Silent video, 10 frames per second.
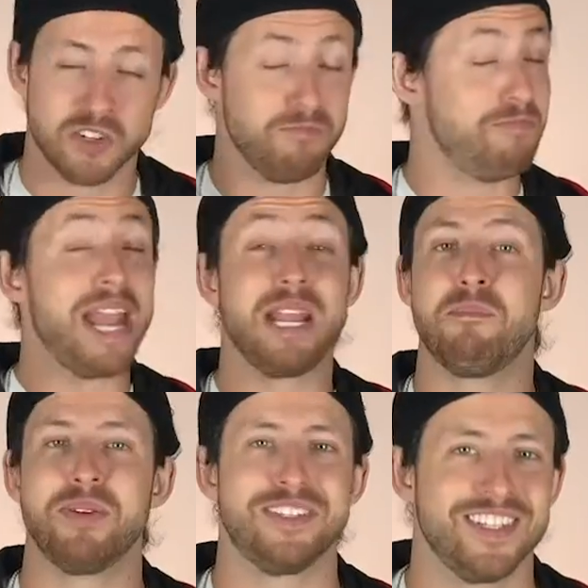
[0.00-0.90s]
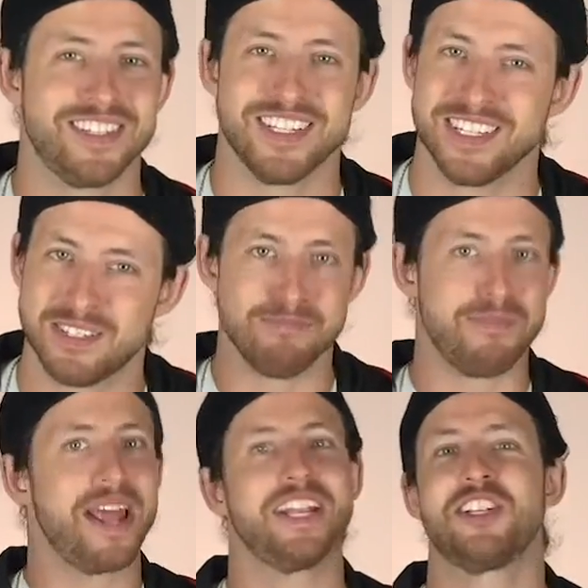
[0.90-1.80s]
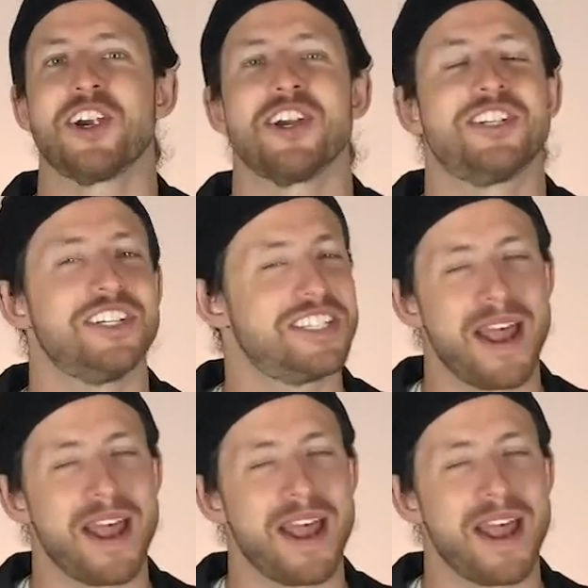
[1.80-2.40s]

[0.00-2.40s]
many businesses, many churches,